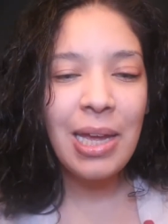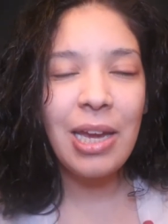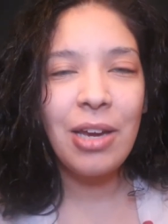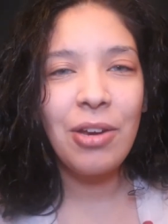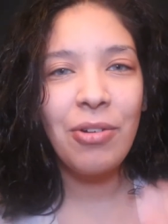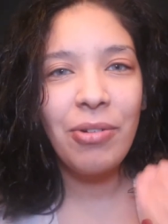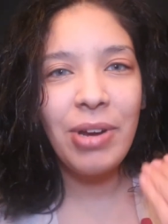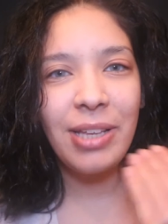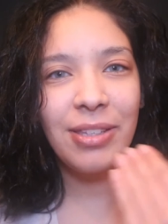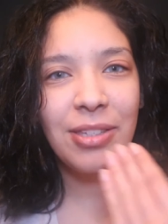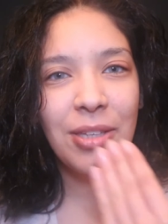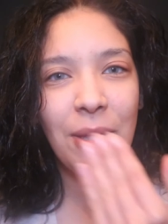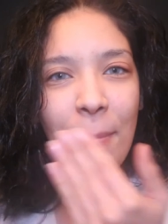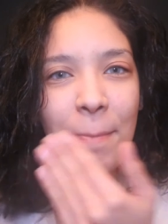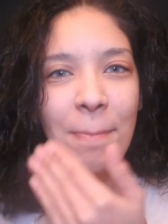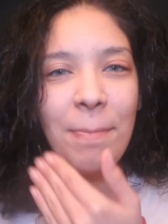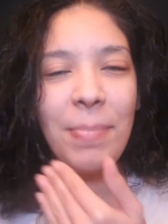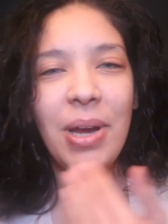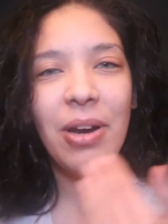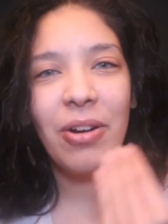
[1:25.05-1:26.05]
It creates a
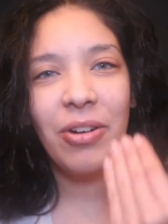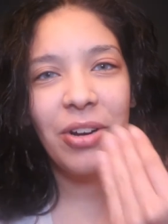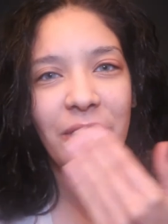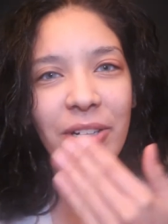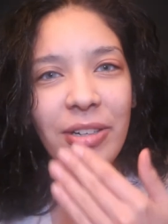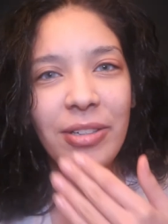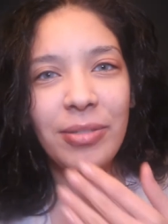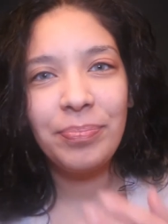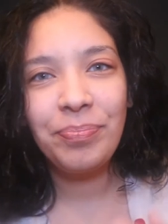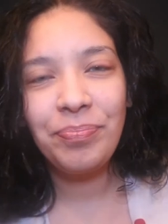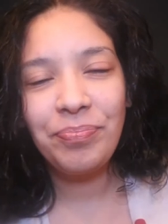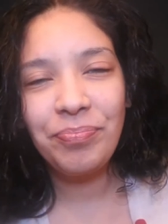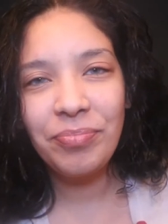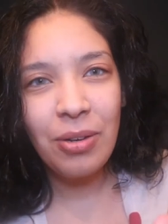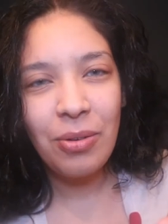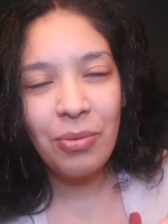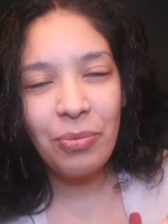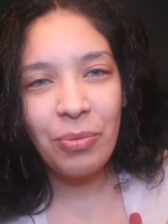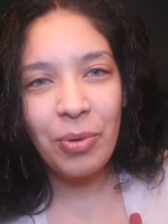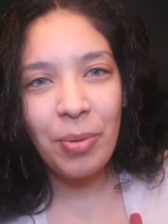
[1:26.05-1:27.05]
barrier
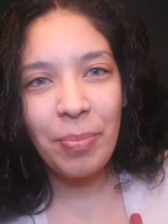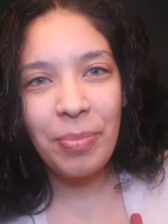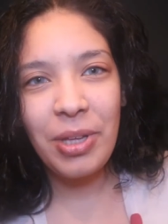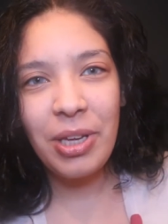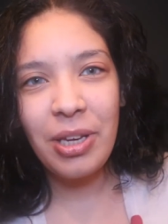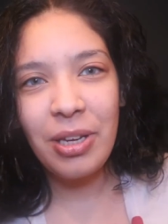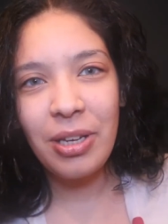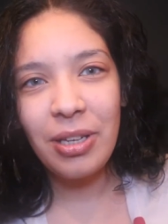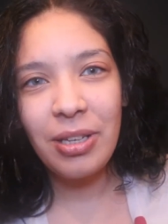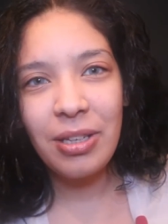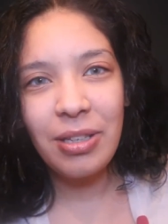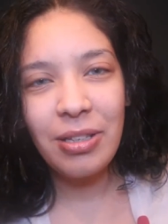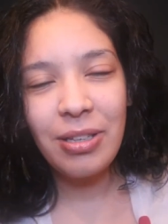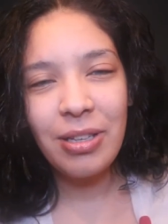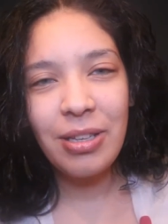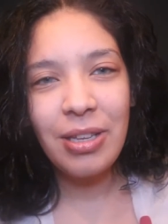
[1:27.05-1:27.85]
from the uh,